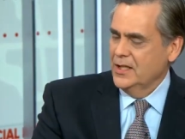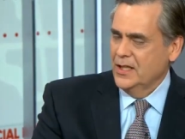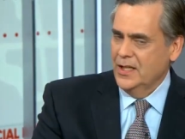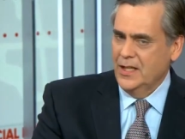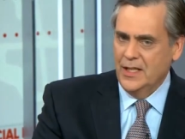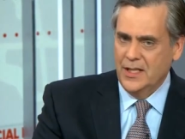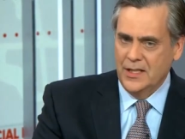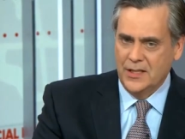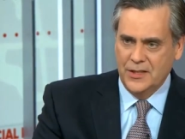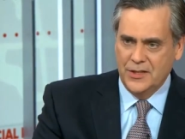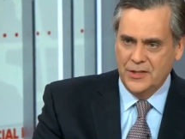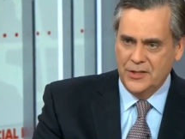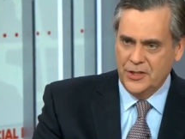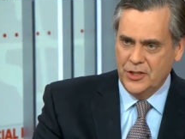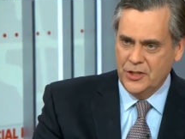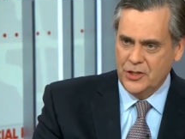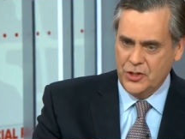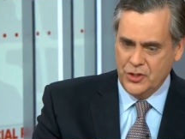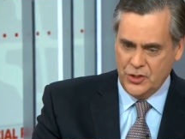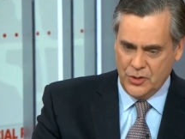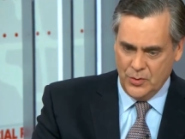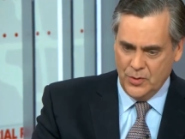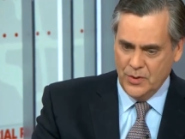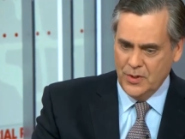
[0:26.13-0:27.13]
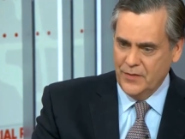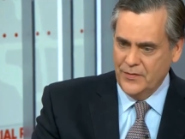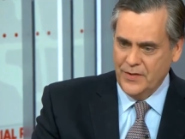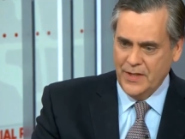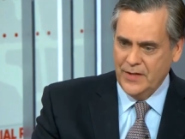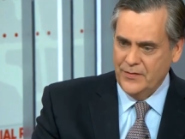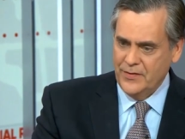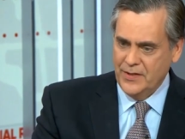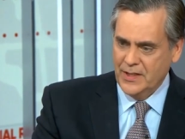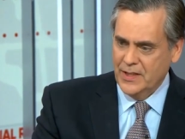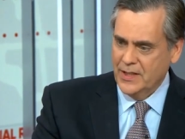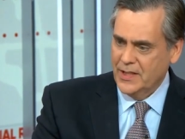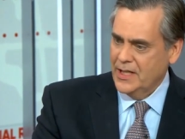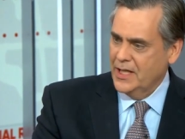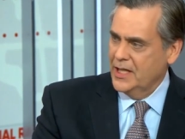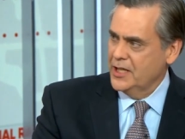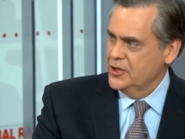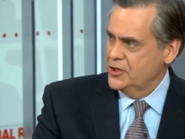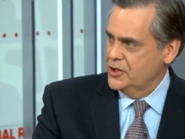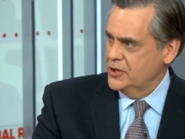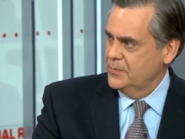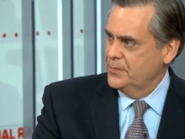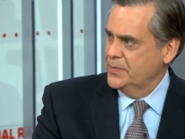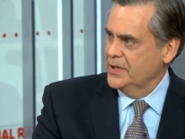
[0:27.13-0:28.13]
and just short of having a
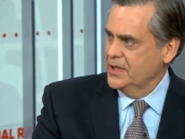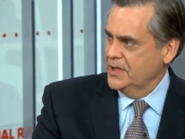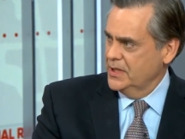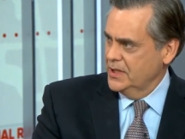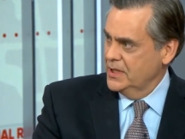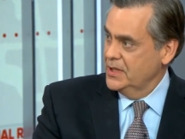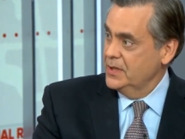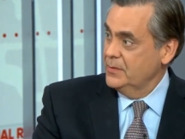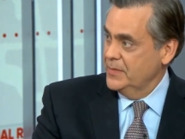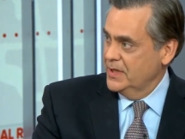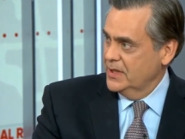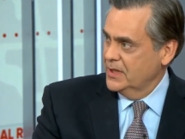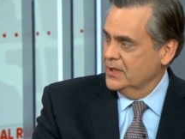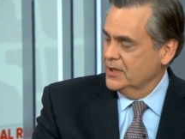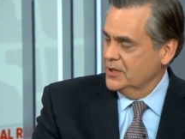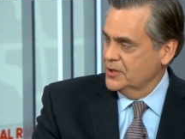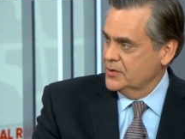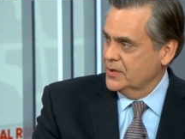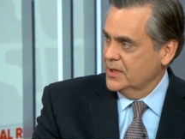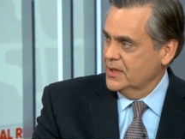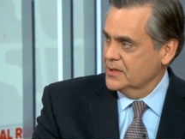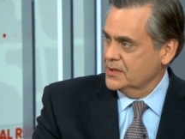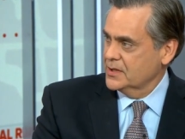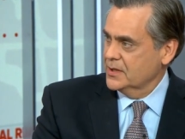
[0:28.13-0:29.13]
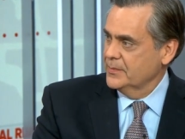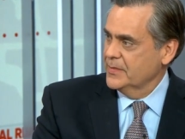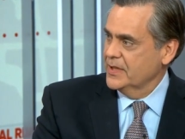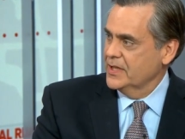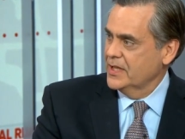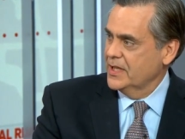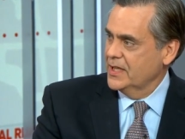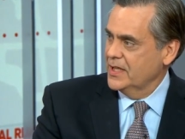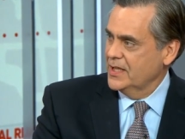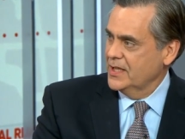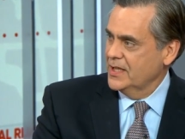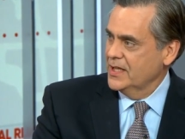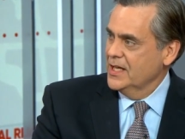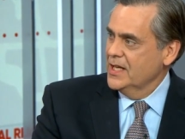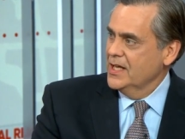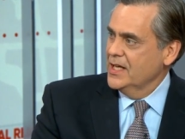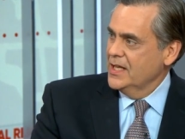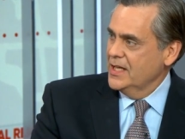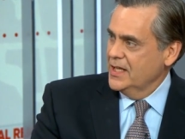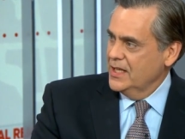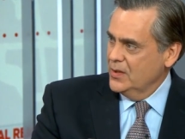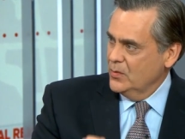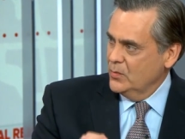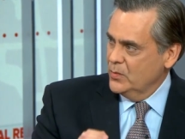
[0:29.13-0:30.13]
KGB email address. I mean,
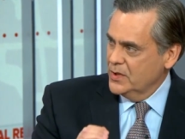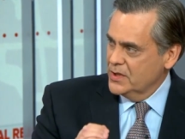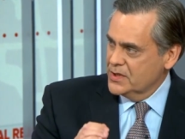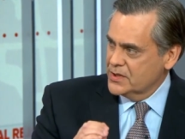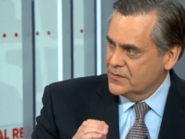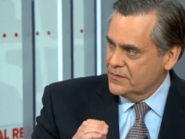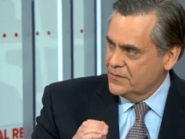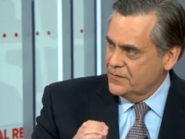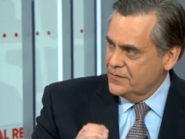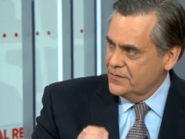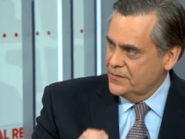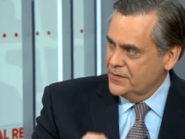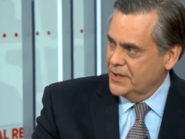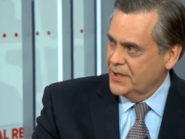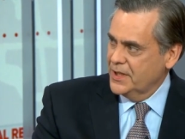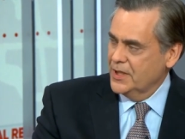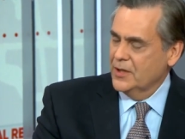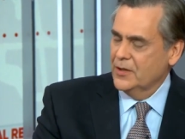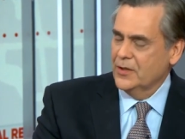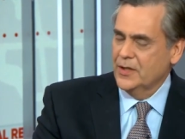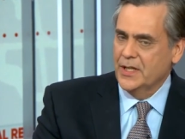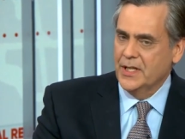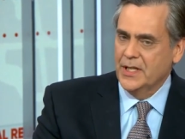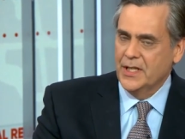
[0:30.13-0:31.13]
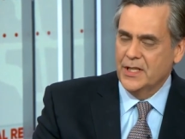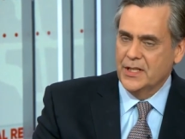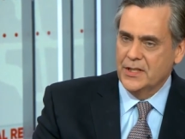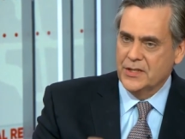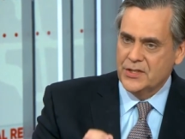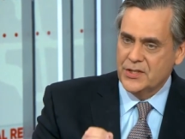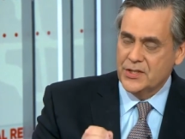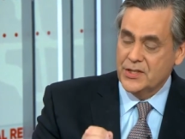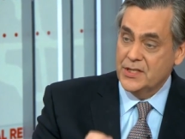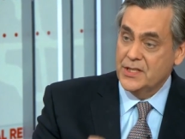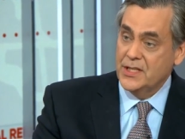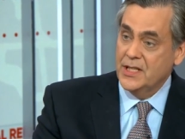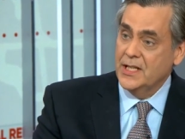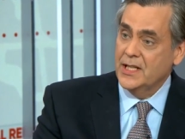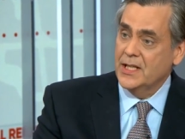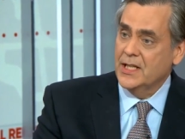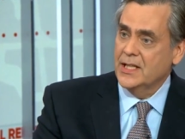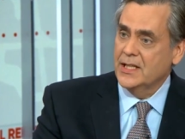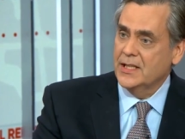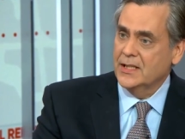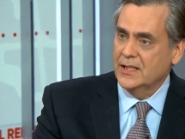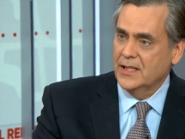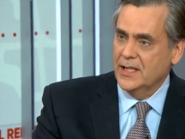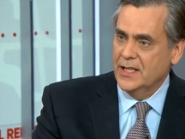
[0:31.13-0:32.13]
it was very
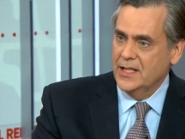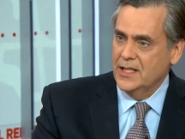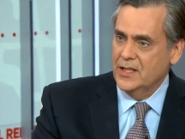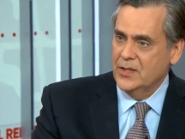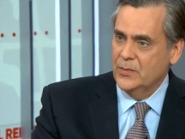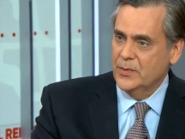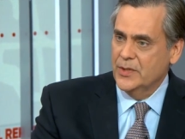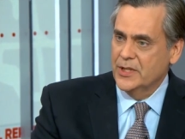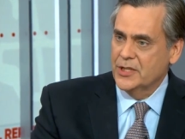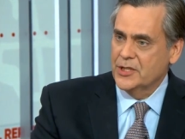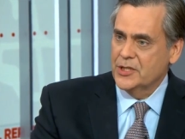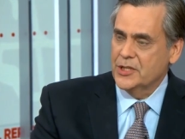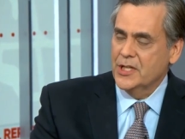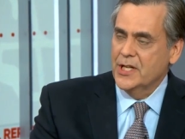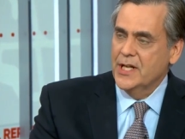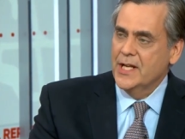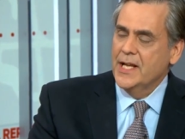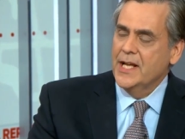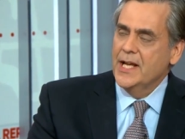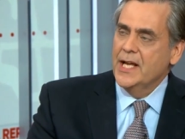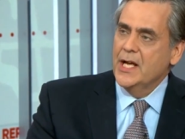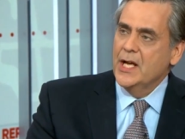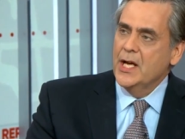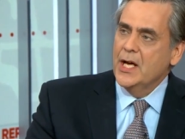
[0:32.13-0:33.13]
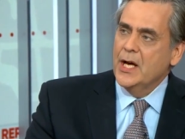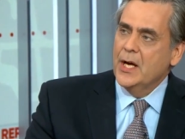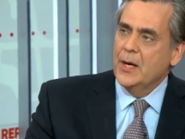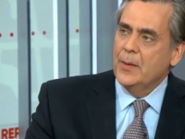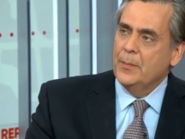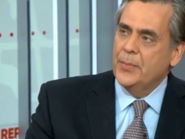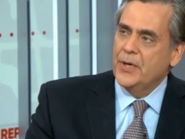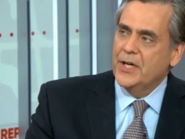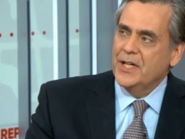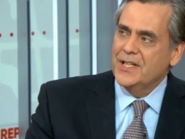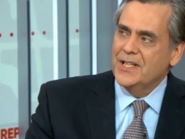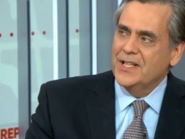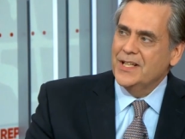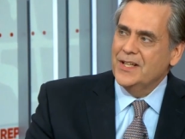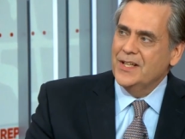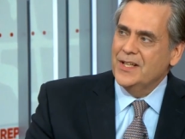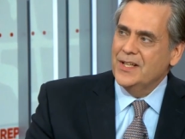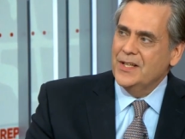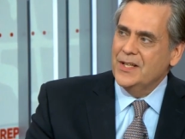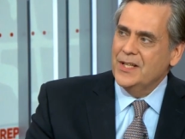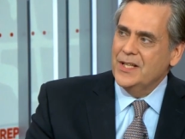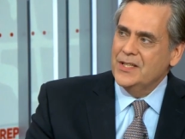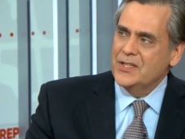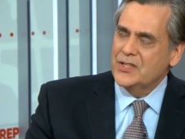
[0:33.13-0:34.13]
stinging language. But
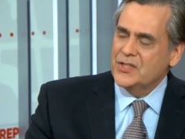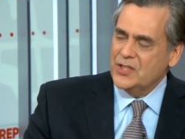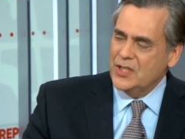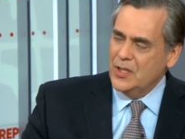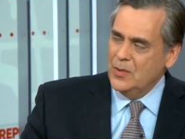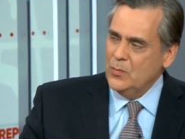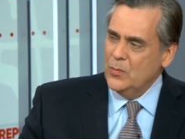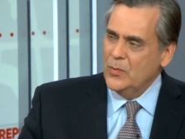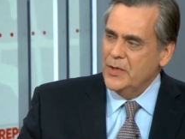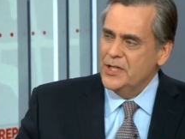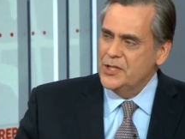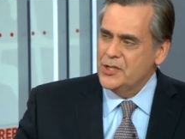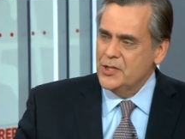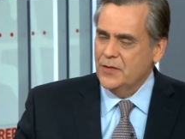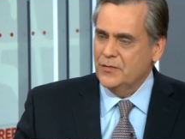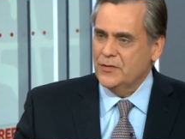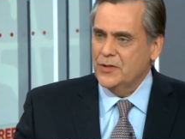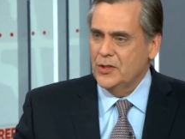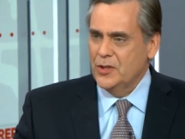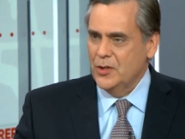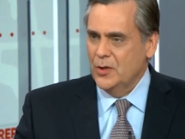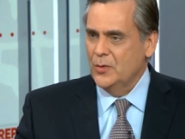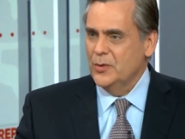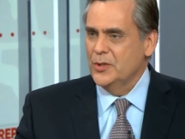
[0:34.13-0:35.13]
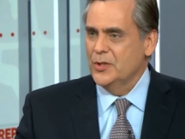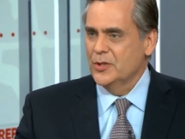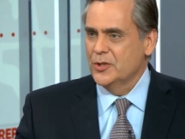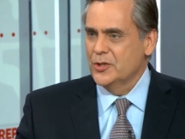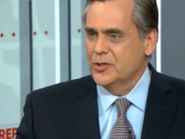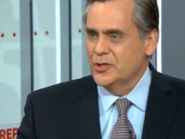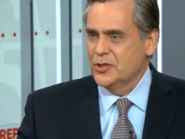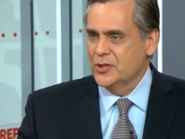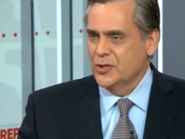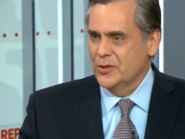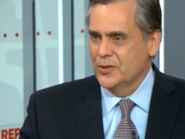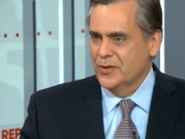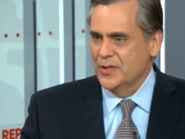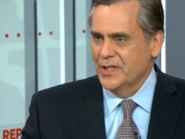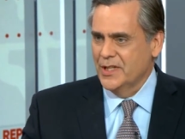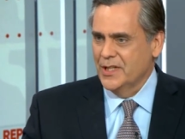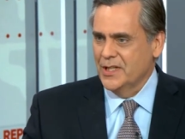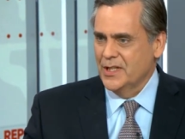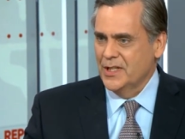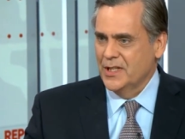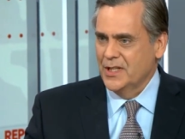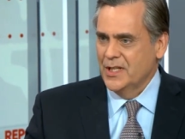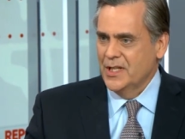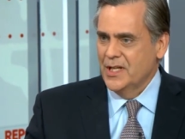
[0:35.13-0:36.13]
in some ways, you have to know your
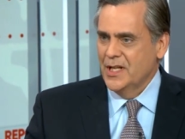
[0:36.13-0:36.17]
jury.